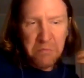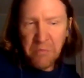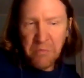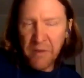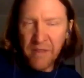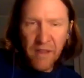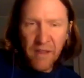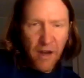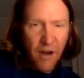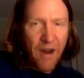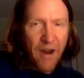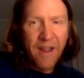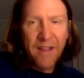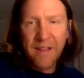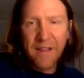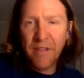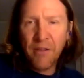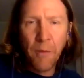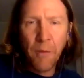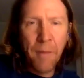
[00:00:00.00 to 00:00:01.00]
we said, all right,
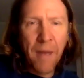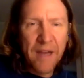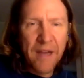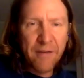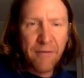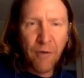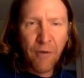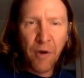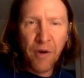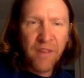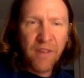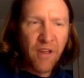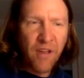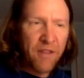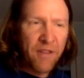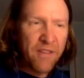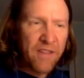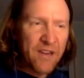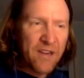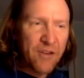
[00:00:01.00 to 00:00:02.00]
let's go back to focusing
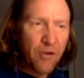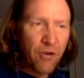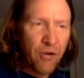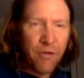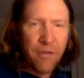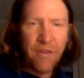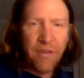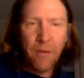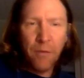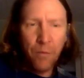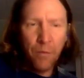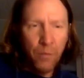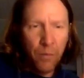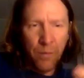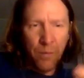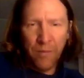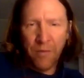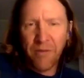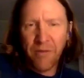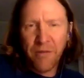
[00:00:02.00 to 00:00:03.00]
on sea turtles and
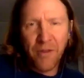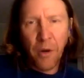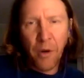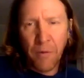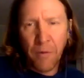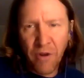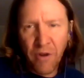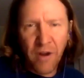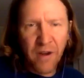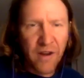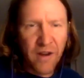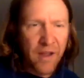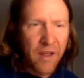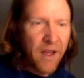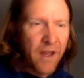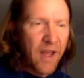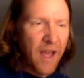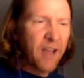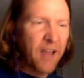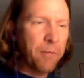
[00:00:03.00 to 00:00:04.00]
starting
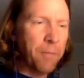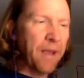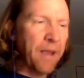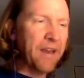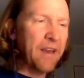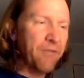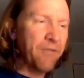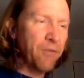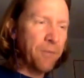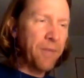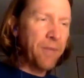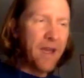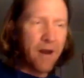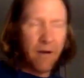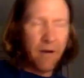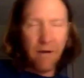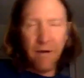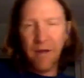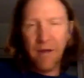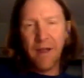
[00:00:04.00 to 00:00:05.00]
expanding from
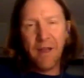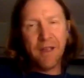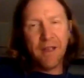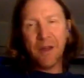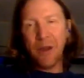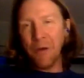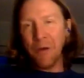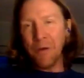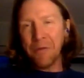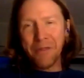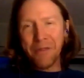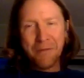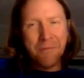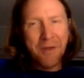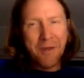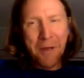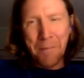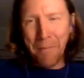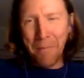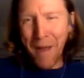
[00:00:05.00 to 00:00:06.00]
there.
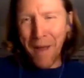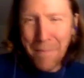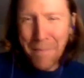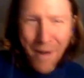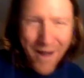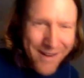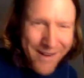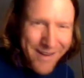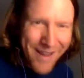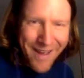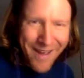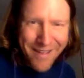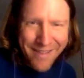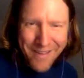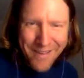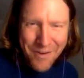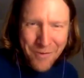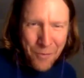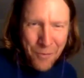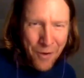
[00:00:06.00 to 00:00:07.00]
My podcast
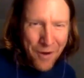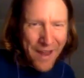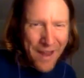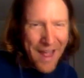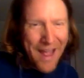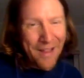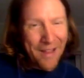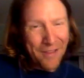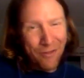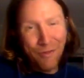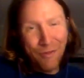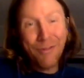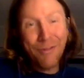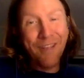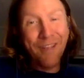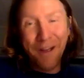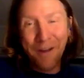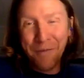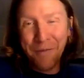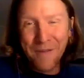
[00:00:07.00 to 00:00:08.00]
didn't work out. You
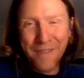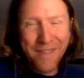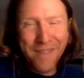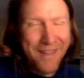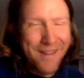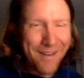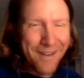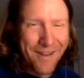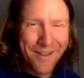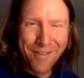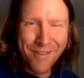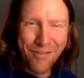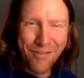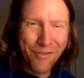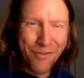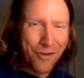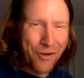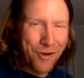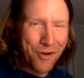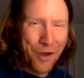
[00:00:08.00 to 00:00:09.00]
stuck with it.
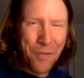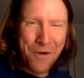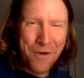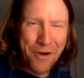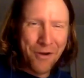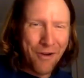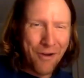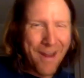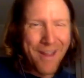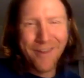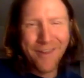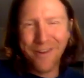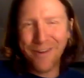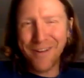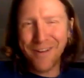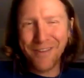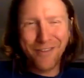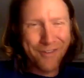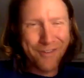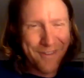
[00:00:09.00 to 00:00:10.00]
You're going great.
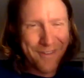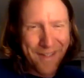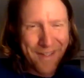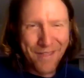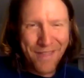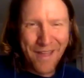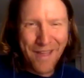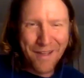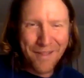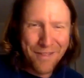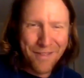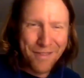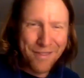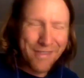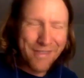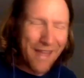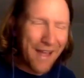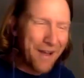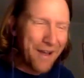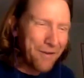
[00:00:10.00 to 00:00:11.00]
It's your 10,000th
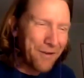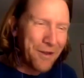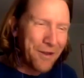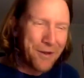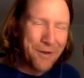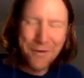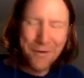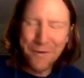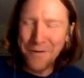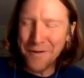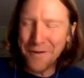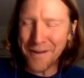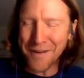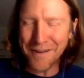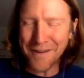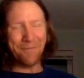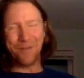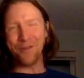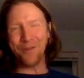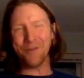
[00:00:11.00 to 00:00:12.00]
download,
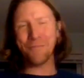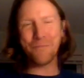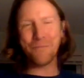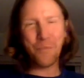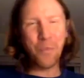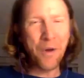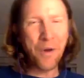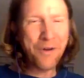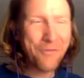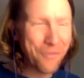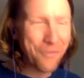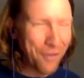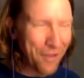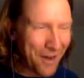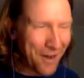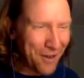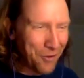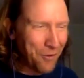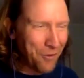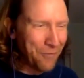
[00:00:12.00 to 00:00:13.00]
and you're wonderful
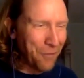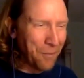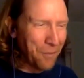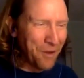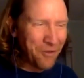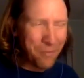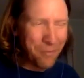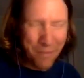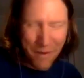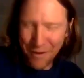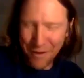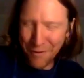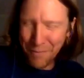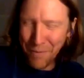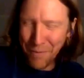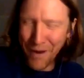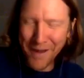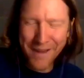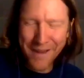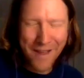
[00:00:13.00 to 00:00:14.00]
at it. You have a much better
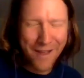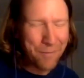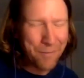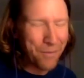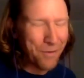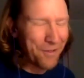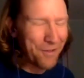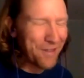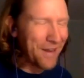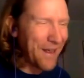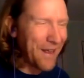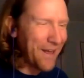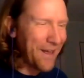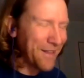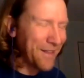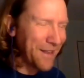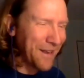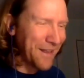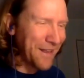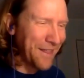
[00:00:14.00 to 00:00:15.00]
podcast
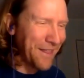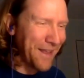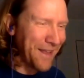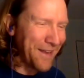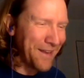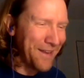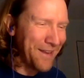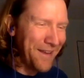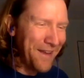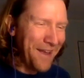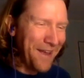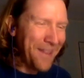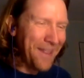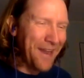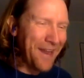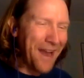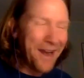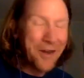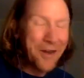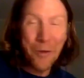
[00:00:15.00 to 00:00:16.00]
personality than
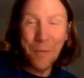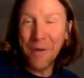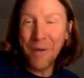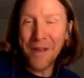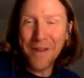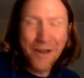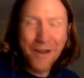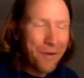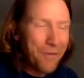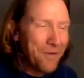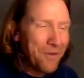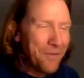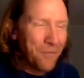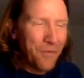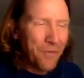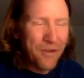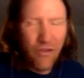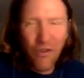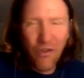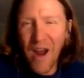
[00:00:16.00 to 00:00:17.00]
I do. But
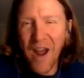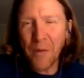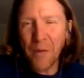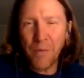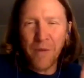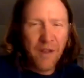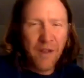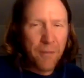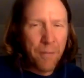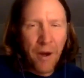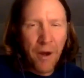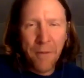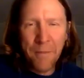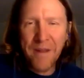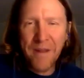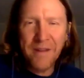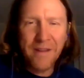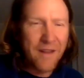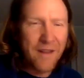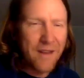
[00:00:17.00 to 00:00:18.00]
we tried, we
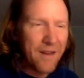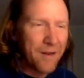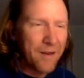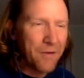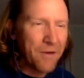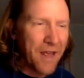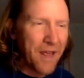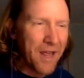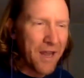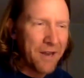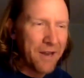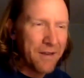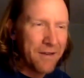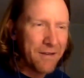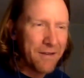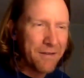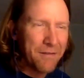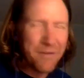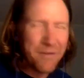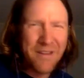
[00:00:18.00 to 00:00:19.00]
experimented, and
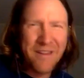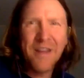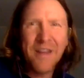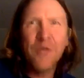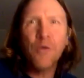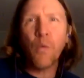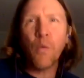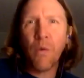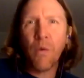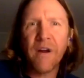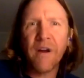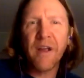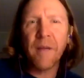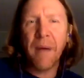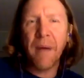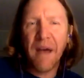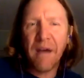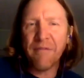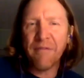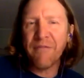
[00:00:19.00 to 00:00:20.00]
didn't worry
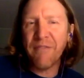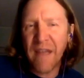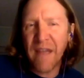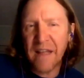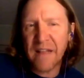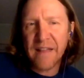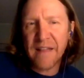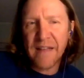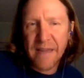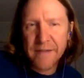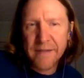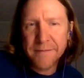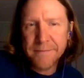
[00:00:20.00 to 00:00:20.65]
about failing.